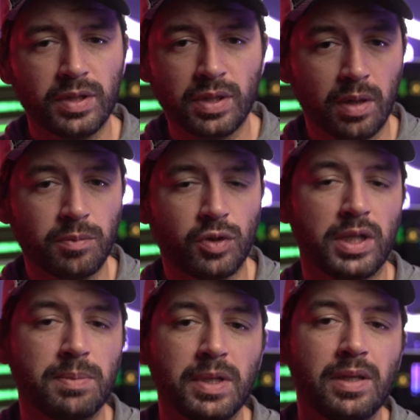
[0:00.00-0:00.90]
some,
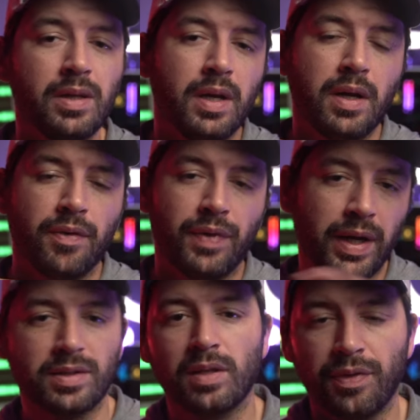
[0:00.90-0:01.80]
trust me,
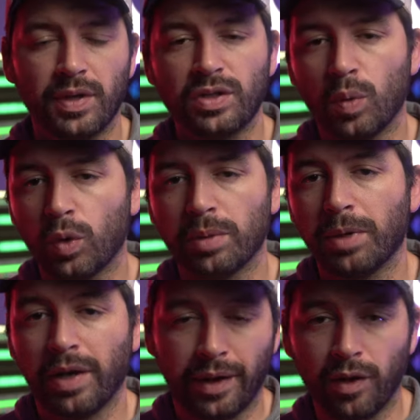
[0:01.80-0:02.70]
that is nothing to worry
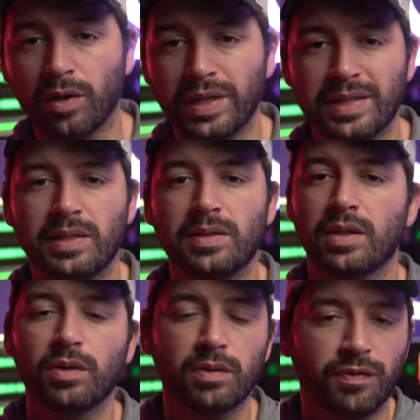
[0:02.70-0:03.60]
about at all. It
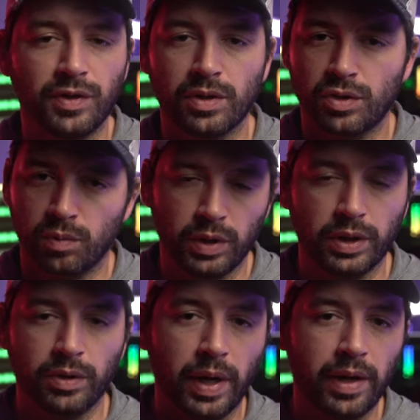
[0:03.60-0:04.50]
still feels
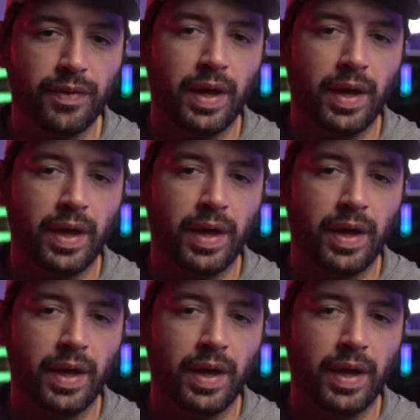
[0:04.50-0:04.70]
really great.